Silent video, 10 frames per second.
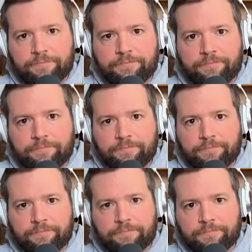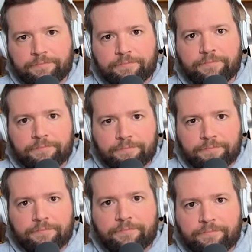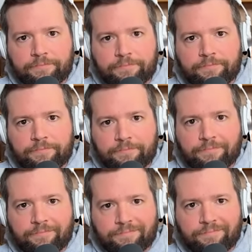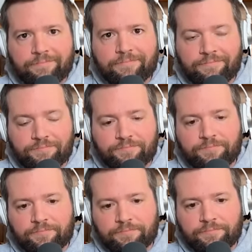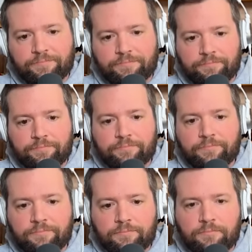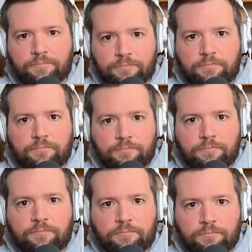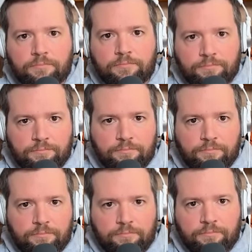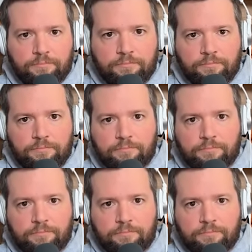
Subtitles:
This person isn't speaking.